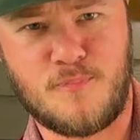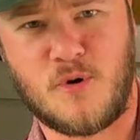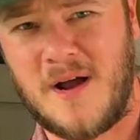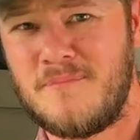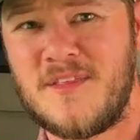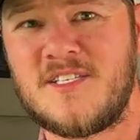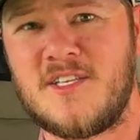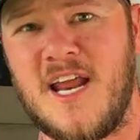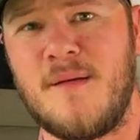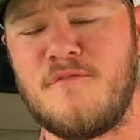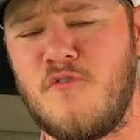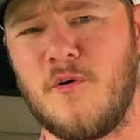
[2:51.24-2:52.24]
prep this the
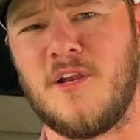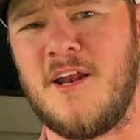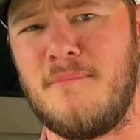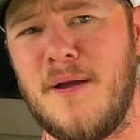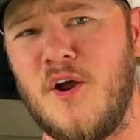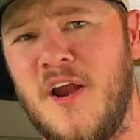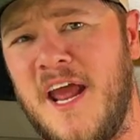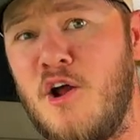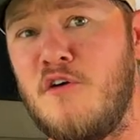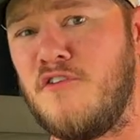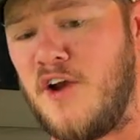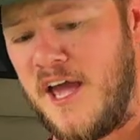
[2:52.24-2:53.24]
night before and let it marinate
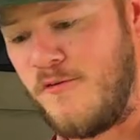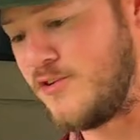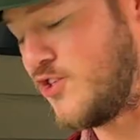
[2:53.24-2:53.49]
overnight, which